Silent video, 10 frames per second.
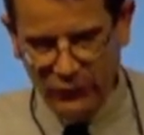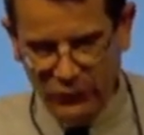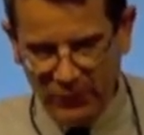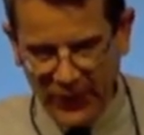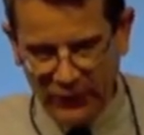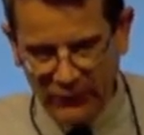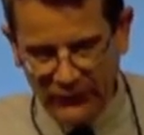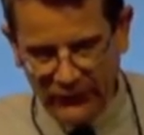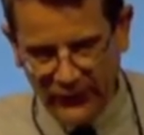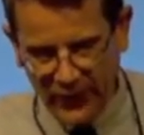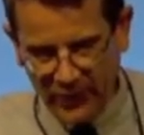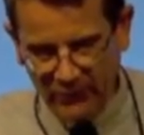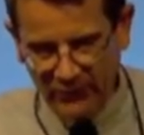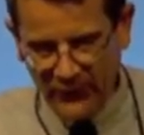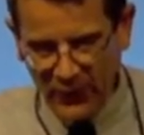to speak with
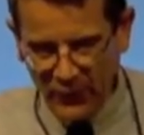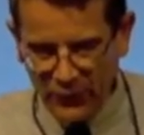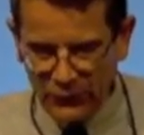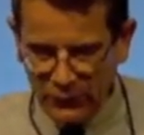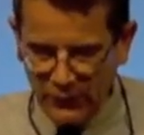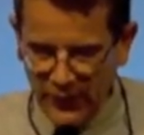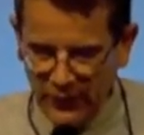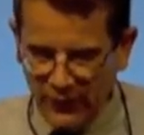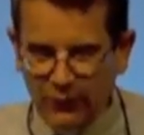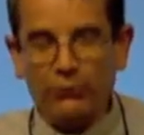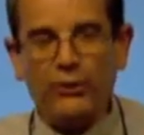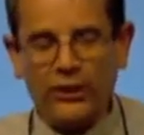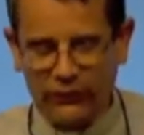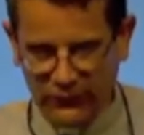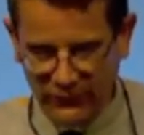them or to hear
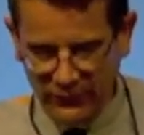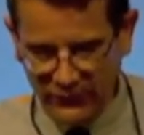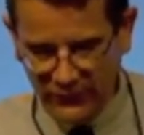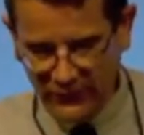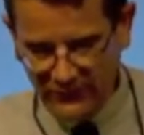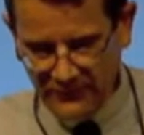confessions.